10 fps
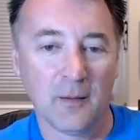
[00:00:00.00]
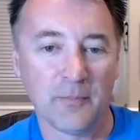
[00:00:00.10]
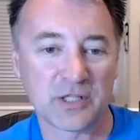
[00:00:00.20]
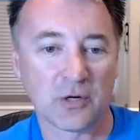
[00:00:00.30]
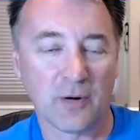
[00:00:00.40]

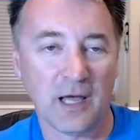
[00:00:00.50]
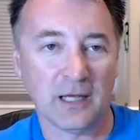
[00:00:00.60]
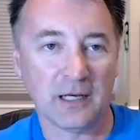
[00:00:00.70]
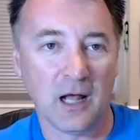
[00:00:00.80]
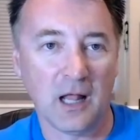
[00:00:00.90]
But you're
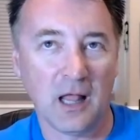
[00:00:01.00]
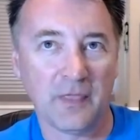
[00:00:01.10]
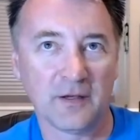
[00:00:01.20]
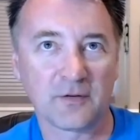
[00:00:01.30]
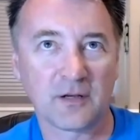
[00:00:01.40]
right. Uh,
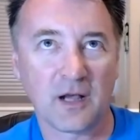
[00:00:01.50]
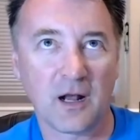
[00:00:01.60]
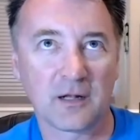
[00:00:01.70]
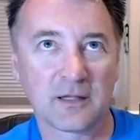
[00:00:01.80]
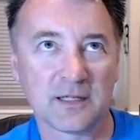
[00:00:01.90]
this
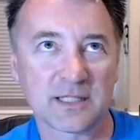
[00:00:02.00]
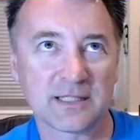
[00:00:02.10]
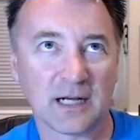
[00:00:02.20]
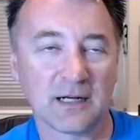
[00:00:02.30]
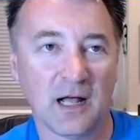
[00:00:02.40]
this
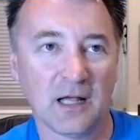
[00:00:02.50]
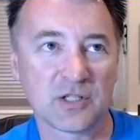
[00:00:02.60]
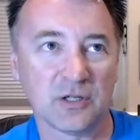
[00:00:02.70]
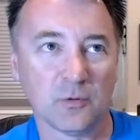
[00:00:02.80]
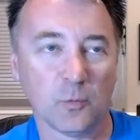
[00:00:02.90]

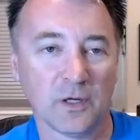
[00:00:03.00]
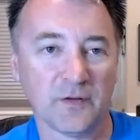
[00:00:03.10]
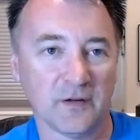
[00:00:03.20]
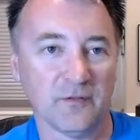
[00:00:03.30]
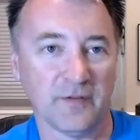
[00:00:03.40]
technology
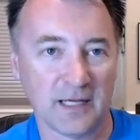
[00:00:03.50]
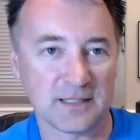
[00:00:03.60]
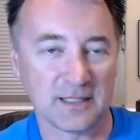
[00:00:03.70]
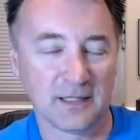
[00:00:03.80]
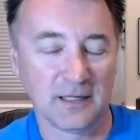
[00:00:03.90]
was
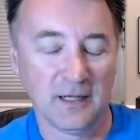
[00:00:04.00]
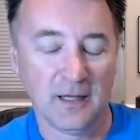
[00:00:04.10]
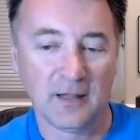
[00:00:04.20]
invented.